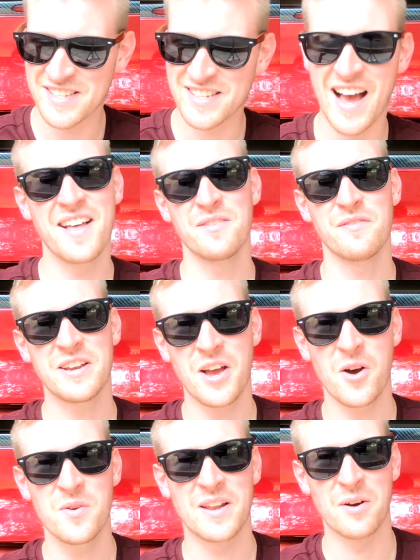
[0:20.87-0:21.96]
is not the
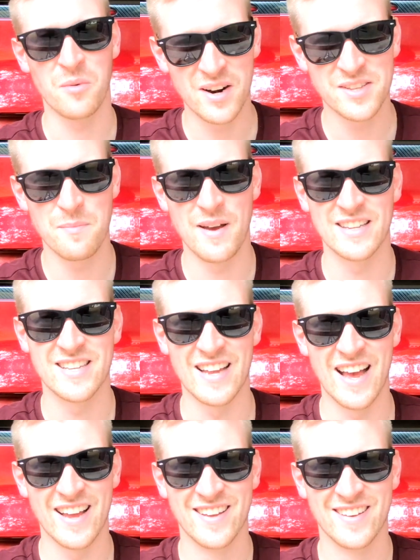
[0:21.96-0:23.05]
video that I wanted to make
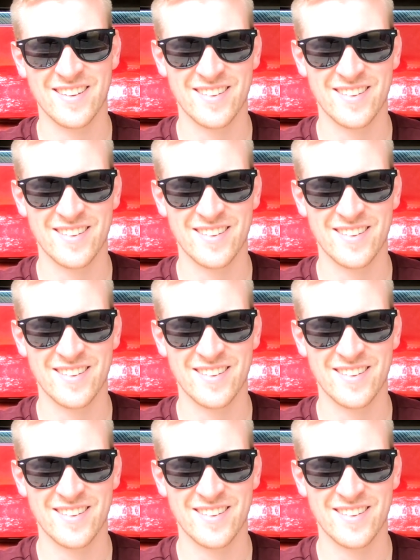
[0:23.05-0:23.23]
today.